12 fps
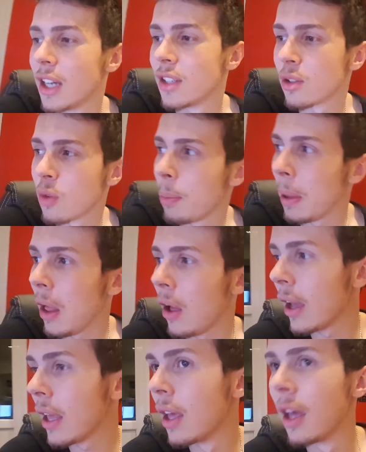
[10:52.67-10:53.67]
to
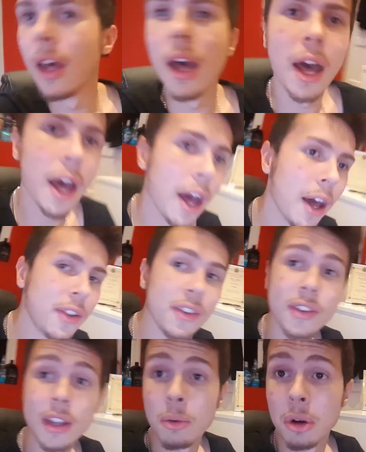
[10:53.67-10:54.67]
reply uh, to
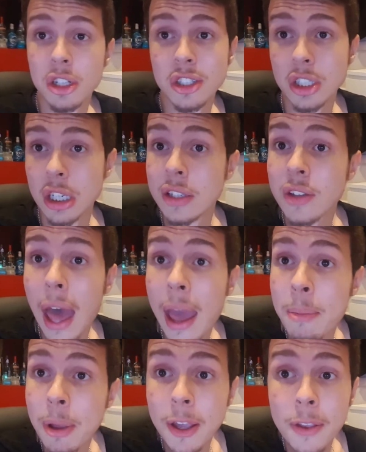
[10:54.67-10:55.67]
see what she's going to say
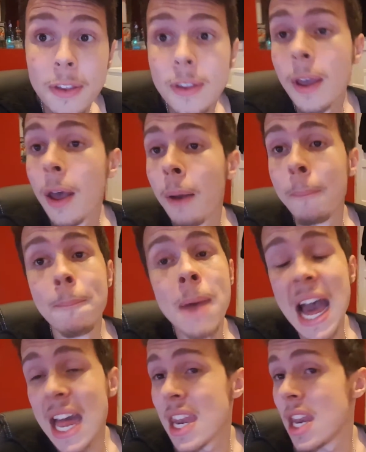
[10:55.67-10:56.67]
because
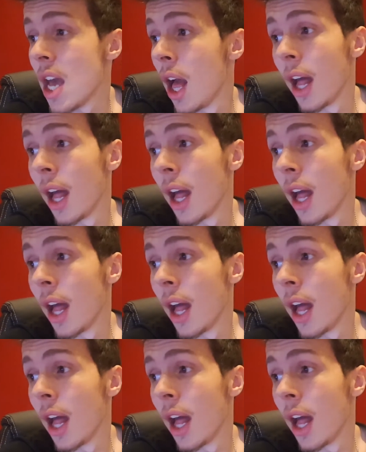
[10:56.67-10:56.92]
man,